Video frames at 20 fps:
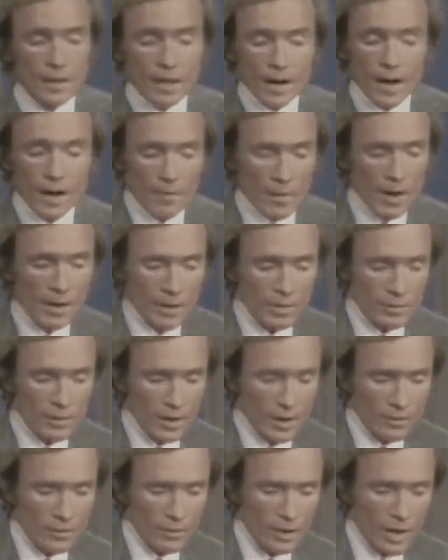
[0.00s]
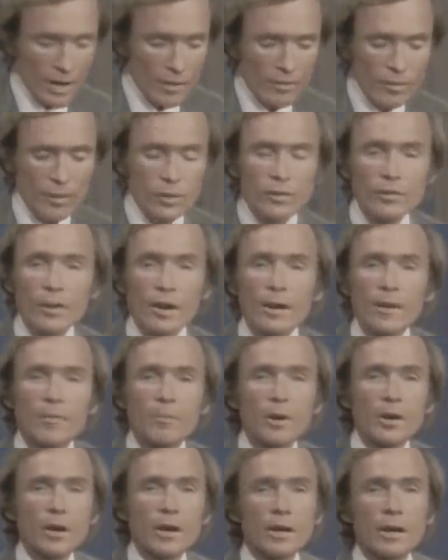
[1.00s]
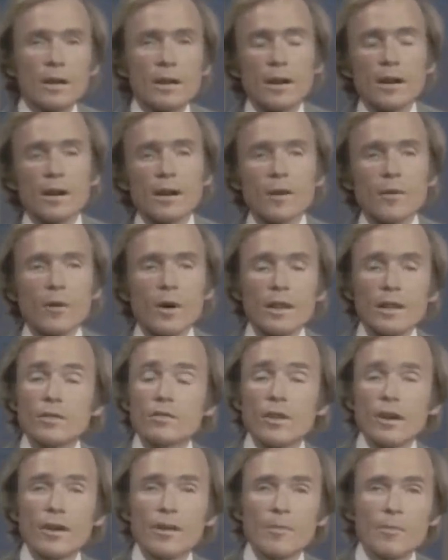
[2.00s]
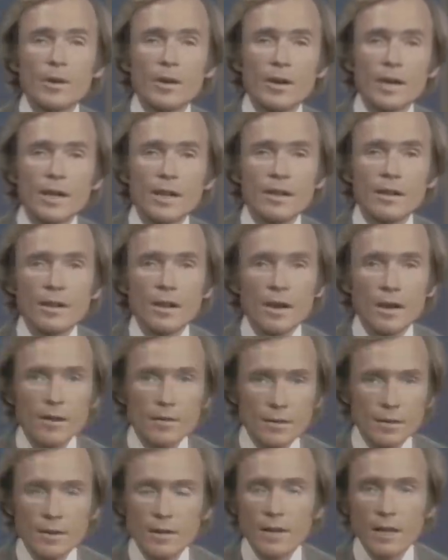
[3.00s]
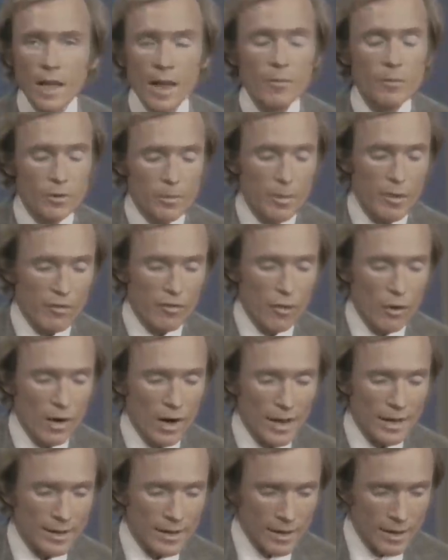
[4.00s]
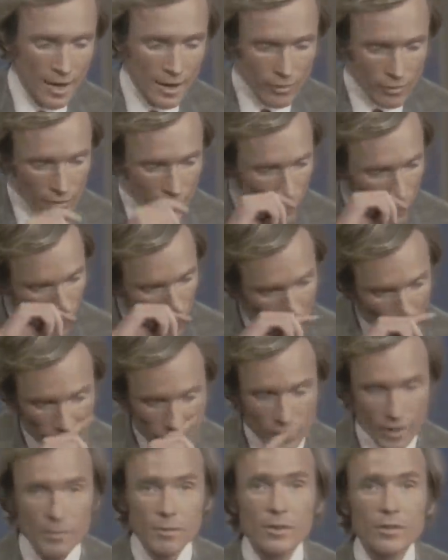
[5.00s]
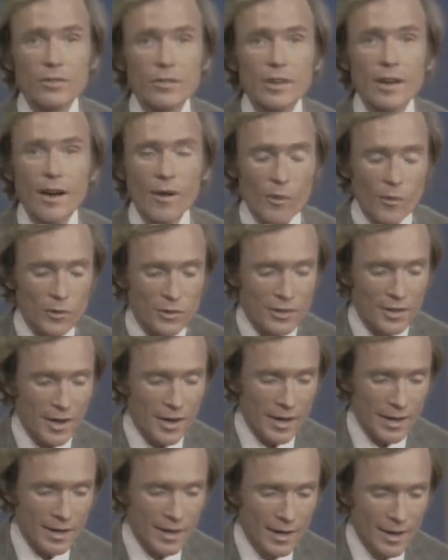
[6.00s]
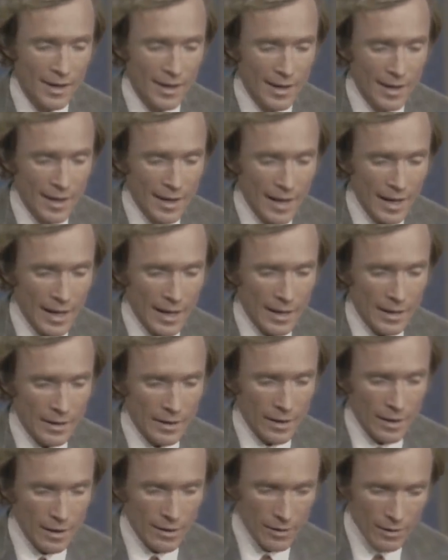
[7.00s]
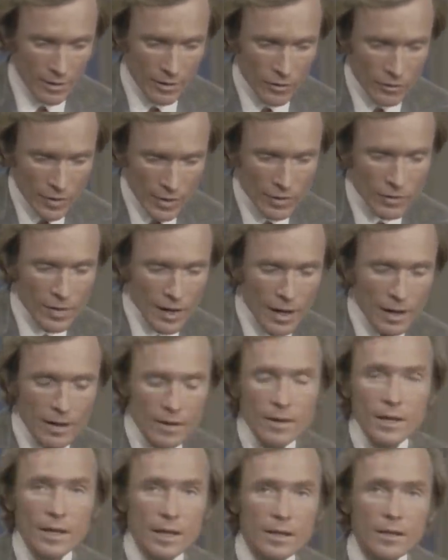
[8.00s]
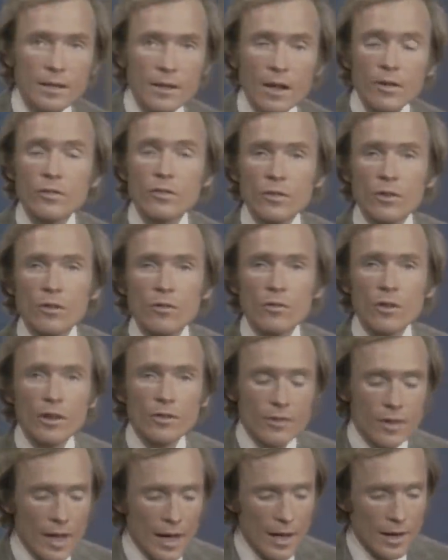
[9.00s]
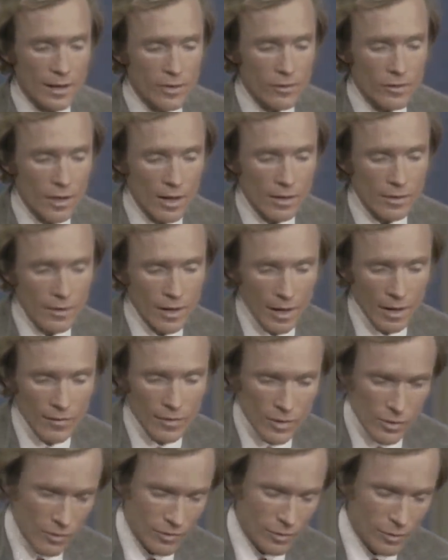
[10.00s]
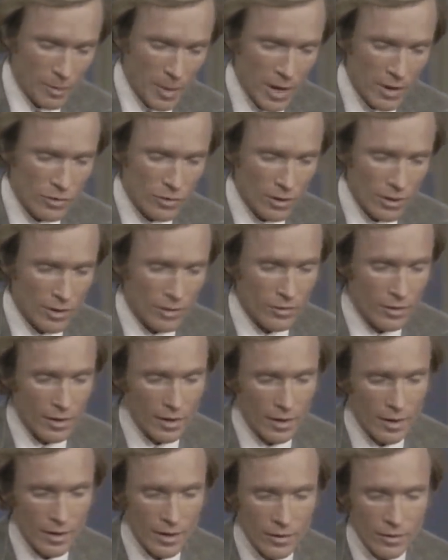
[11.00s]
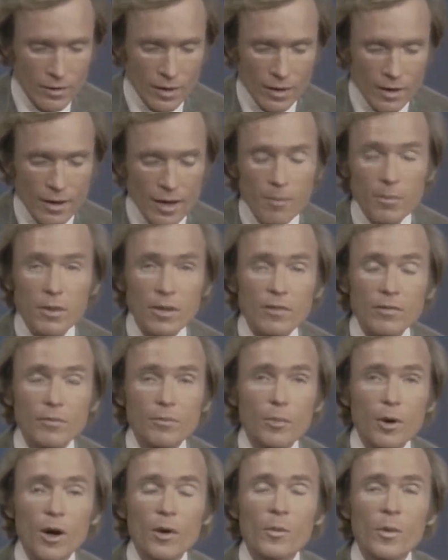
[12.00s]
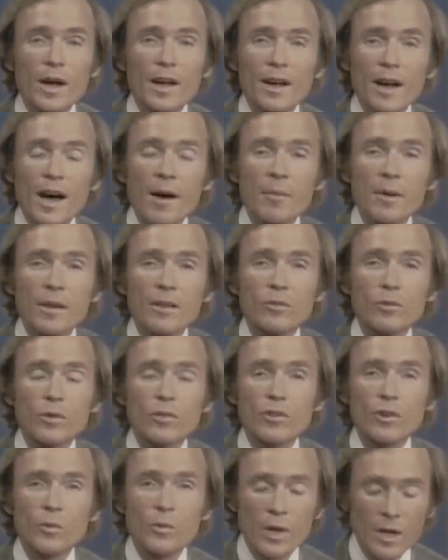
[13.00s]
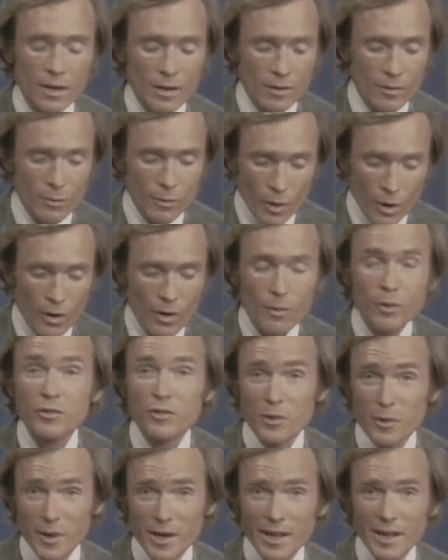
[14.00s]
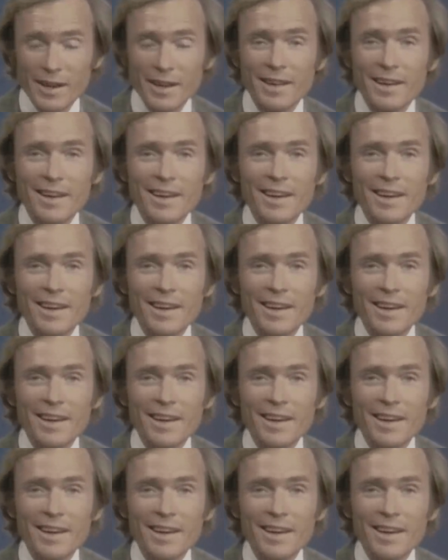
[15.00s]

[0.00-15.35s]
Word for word: Uh, my next guest and I first started appearing, uh, well, he started appearing in uh, clubs before I did. I used to go watch him to see how it was done. And uh, since then, he doesn't do just that. He's done television specials. Uh, he's done a couple of Broadway comedies, which he writ, wrote, which he writ.